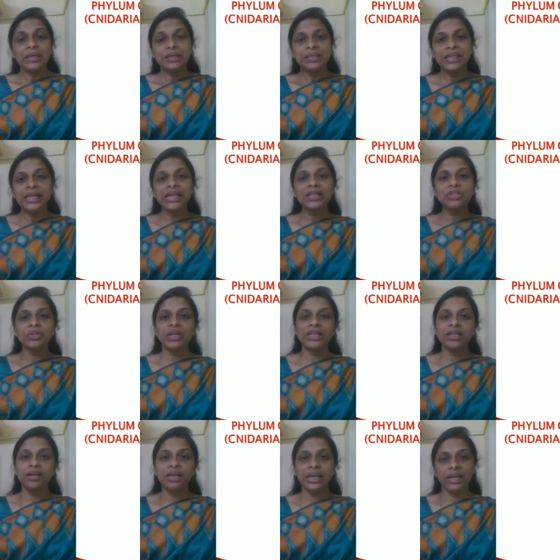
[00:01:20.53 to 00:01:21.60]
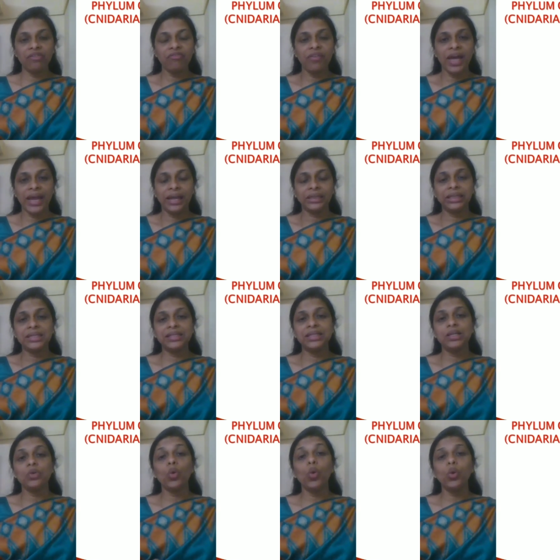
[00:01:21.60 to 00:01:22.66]
Coelenterata, in fact, is
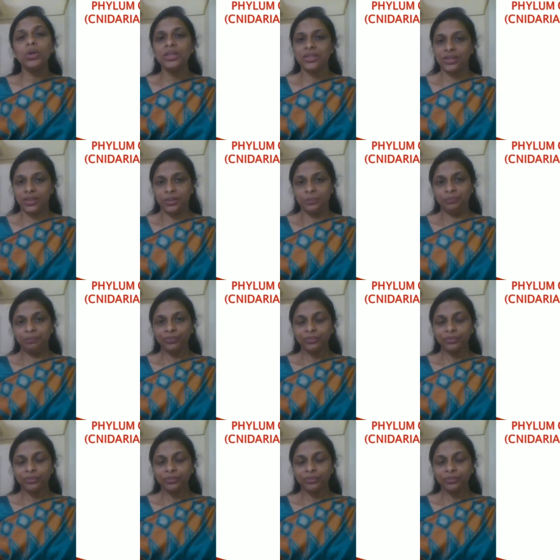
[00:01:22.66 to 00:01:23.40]
an old term.